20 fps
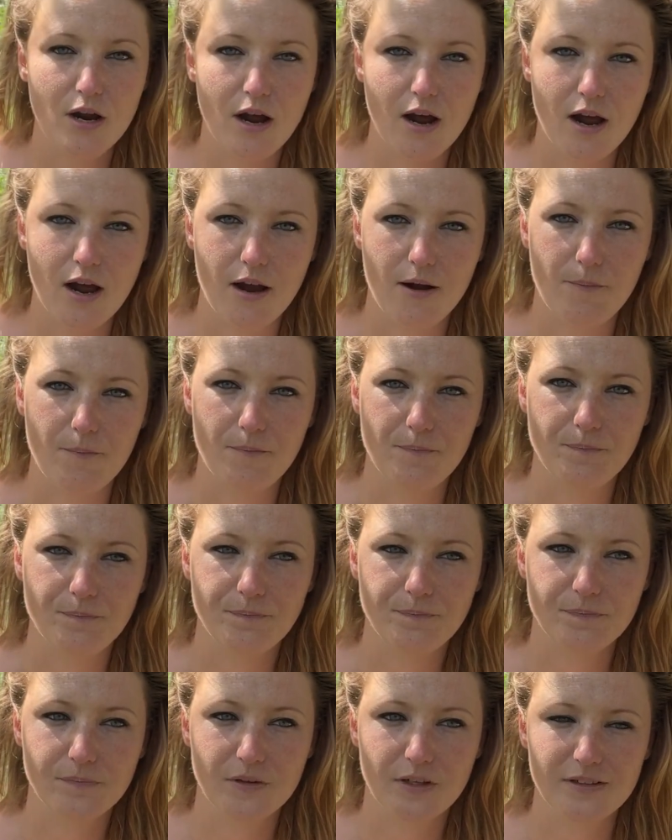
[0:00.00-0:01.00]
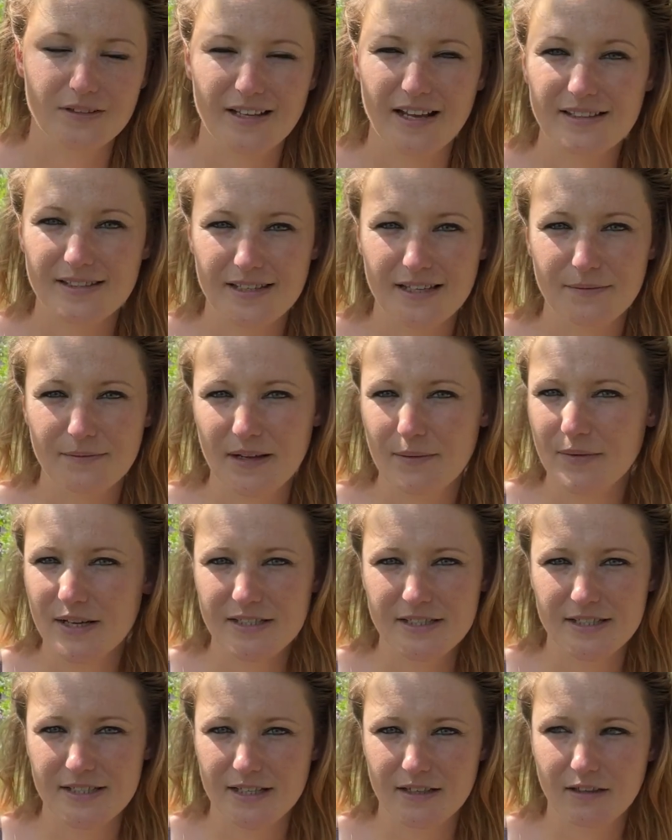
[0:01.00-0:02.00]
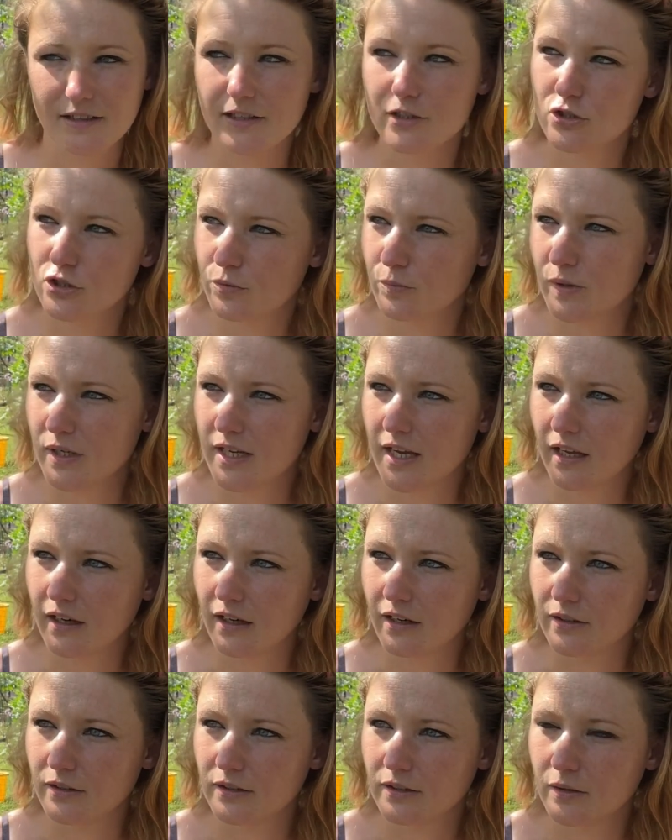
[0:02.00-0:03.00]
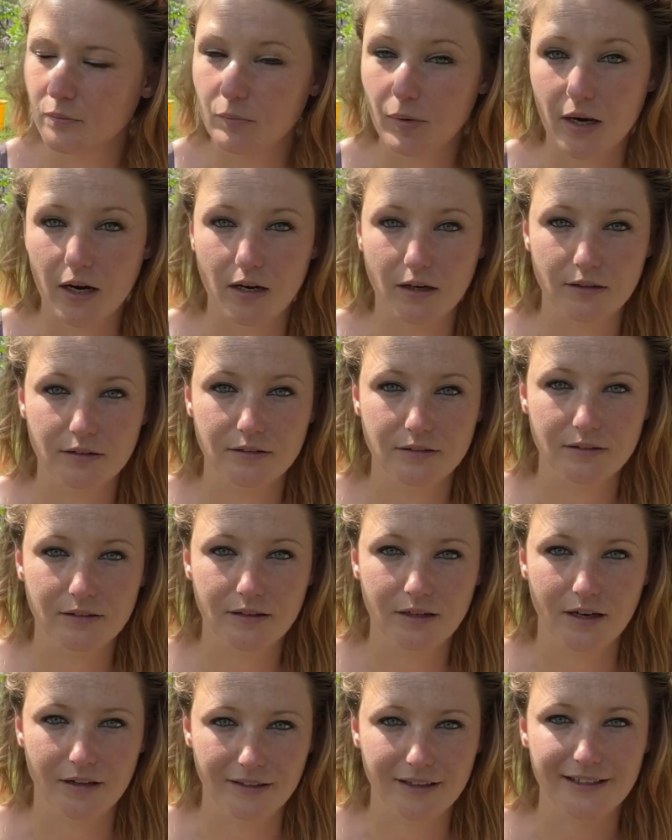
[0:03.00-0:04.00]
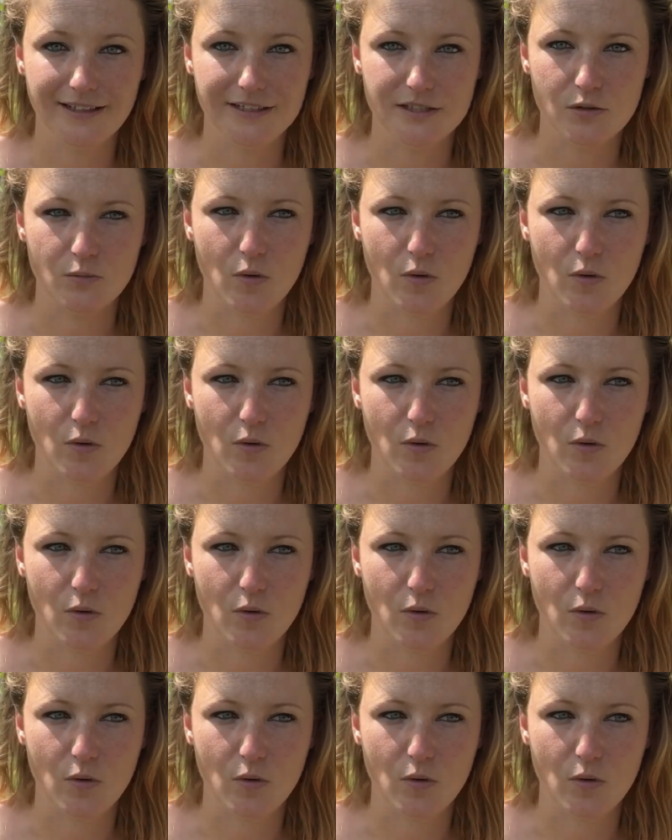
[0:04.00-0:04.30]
That makes it sound like it should be yellow, but I think it's a